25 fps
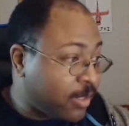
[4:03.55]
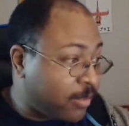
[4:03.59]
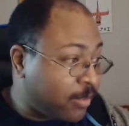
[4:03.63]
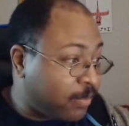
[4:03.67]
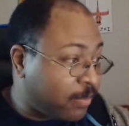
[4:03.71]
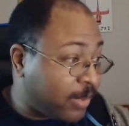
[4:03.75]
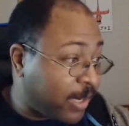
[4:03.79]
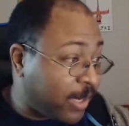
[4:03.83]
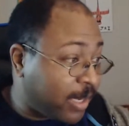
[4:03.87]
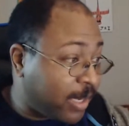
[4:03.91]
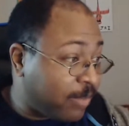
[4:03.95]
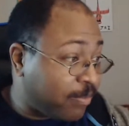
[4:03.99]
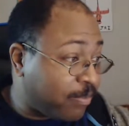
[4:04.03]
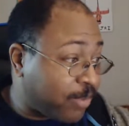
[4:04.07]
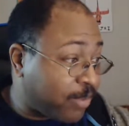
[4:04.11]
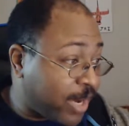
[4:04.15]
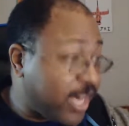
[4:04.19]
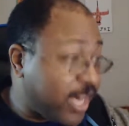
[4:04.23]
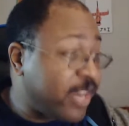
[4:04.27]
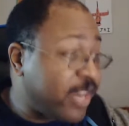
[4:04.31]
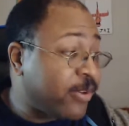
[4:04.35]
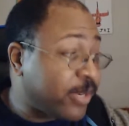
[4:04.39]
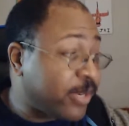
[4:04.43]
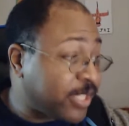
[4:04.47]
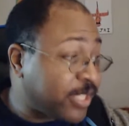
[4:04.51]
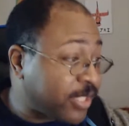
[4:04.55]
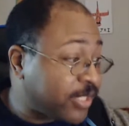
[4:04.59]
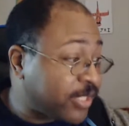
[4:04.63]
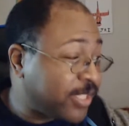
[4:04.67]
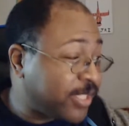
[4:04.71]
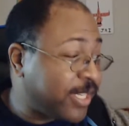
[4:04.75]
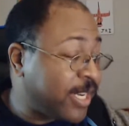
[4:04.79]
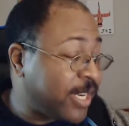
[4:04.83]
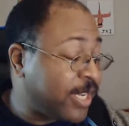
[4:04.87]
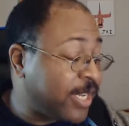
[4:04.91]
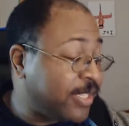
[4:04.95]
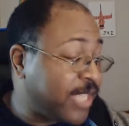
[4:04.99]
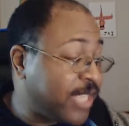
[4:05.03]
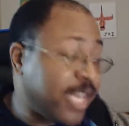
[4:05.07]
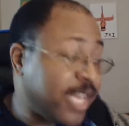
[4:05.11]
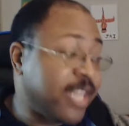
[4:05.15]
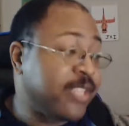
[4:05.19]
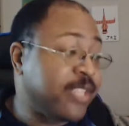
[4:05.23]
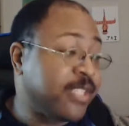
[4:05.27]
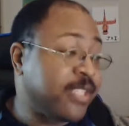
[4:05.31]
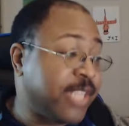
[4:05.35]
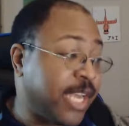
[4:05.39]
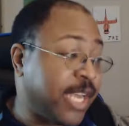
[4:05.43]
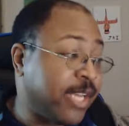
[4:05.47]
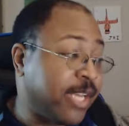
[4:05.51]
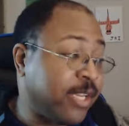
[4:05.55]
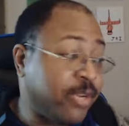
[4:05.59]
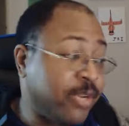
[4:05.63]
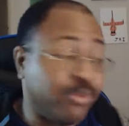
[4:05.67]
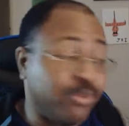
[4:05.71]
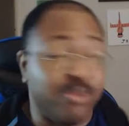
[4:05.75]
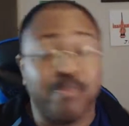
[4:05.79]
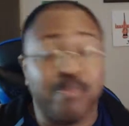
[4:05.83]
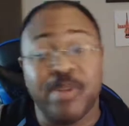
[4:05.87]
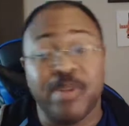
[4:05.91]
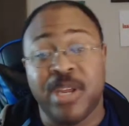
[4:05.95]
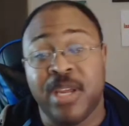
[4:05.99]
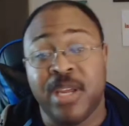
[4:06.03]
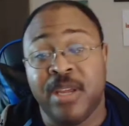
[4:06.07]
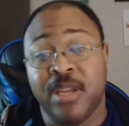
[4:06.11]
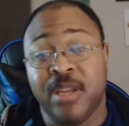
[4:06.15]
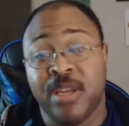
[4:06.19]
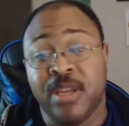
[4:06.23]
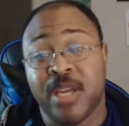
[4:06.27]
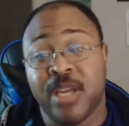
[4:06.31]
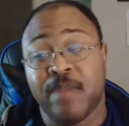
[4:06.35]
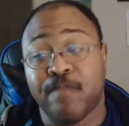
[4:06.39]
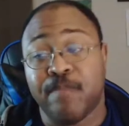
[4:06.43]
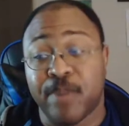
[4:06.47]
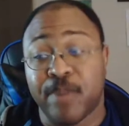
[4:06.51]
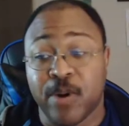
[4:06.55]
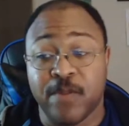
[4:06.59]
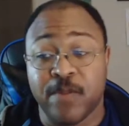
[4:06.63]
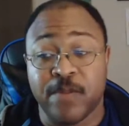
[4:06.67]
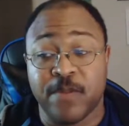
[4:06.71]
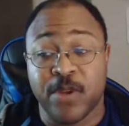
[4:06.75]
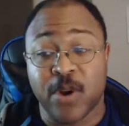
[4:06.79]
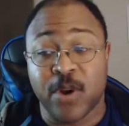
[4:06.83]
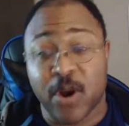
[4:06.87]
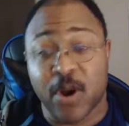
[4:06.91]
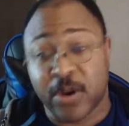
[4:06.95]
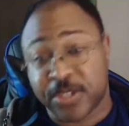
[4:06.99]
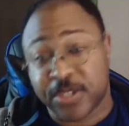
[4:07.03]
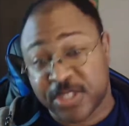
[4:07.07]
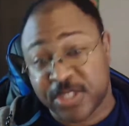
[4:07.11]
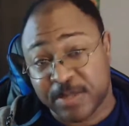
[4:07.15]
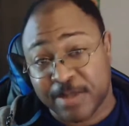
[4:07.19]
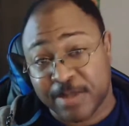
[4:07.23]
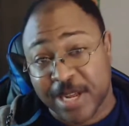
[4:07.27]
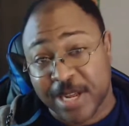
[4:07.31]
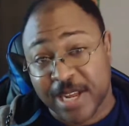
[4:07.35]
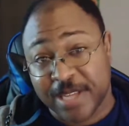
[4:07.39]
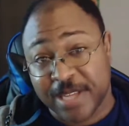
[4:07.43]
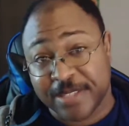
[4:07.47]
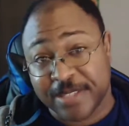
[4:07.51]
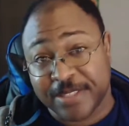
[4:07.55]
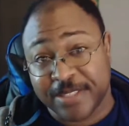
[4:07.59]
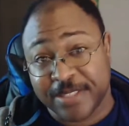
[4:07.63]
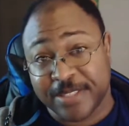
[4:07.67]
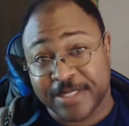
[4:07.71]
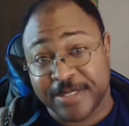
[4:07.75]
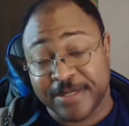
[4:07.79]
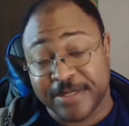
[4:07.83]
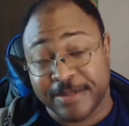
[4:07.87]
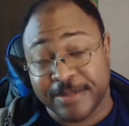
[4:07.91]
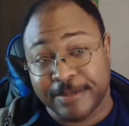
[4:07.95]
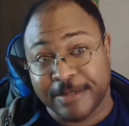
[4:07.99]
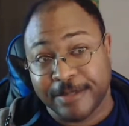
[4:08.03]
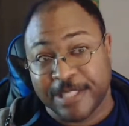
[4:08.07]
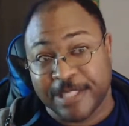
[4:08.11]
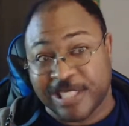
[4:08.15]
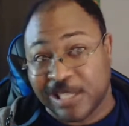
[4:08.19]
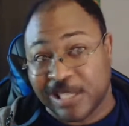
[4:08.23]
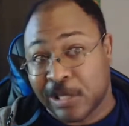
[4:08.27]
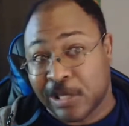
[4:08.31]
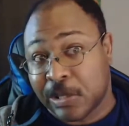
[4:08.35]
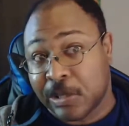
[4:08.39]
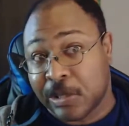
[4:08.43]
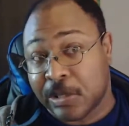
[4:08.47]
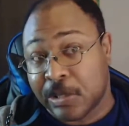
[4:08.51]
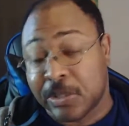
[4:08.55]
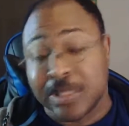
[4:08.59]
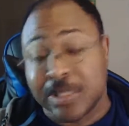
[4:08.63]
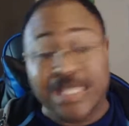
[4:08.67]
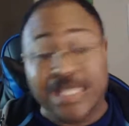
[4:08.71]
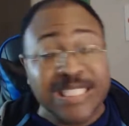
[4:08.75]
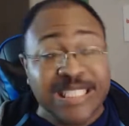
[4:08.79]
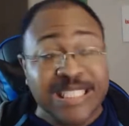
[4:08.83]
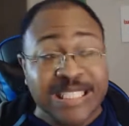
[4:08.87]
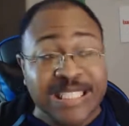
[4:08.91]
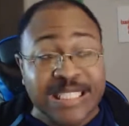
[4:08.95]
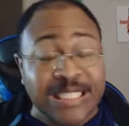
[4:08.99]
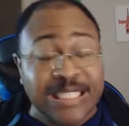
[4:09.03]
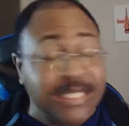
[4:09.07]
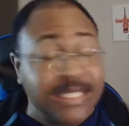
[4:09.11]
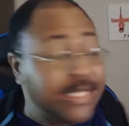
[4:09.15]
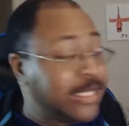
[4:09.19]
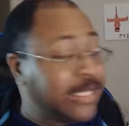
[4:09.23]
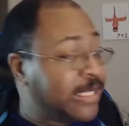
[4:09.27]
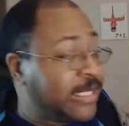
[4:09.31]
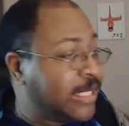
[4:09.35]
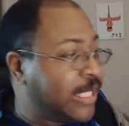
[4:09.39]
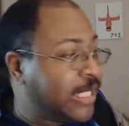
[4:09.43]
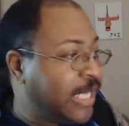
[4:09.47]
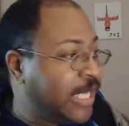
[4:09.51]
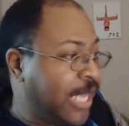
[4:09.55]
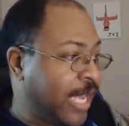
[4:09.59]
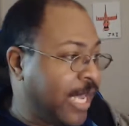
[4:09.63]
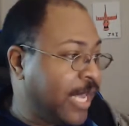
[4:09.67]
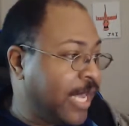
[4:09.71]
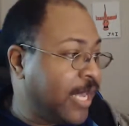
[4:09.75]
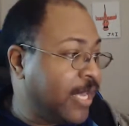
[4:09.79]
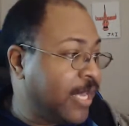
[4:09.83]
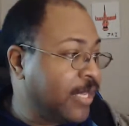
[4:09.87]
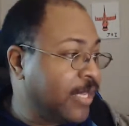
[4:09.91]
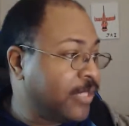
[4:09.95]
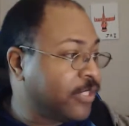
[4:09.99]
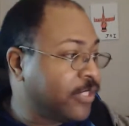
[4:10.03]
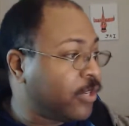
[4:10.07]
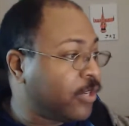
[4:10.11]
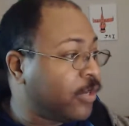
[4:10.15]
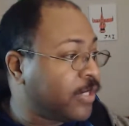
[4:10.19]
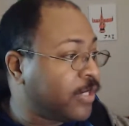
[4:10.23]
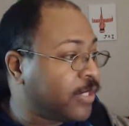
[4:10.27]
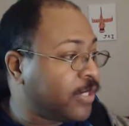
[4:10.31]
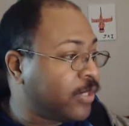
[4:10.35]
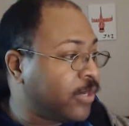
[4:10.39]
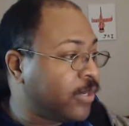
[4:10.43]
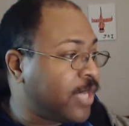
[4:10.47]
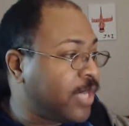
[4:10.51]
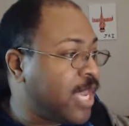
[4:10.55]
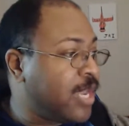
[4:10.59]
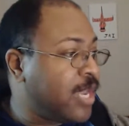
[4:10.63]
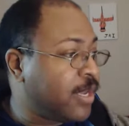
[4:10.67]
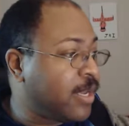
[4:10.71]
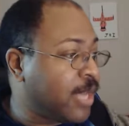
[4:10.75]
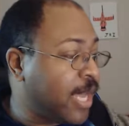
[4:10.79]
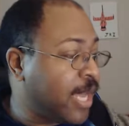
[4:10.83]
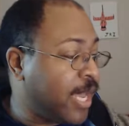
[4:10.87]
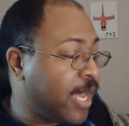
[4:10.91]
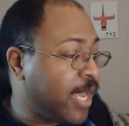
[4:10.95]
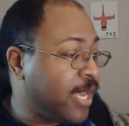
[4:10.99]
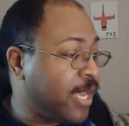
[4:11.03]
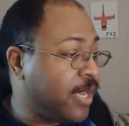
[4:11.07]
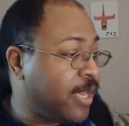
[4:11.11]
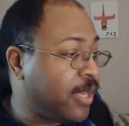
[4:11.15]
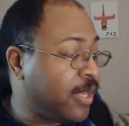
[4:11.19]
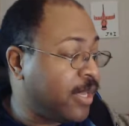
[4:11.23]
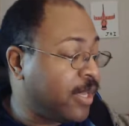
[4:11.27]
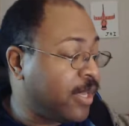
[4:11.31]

But Brady Christensen and Dennis Daly will be in both guard spots. So, yeah. So it's looking like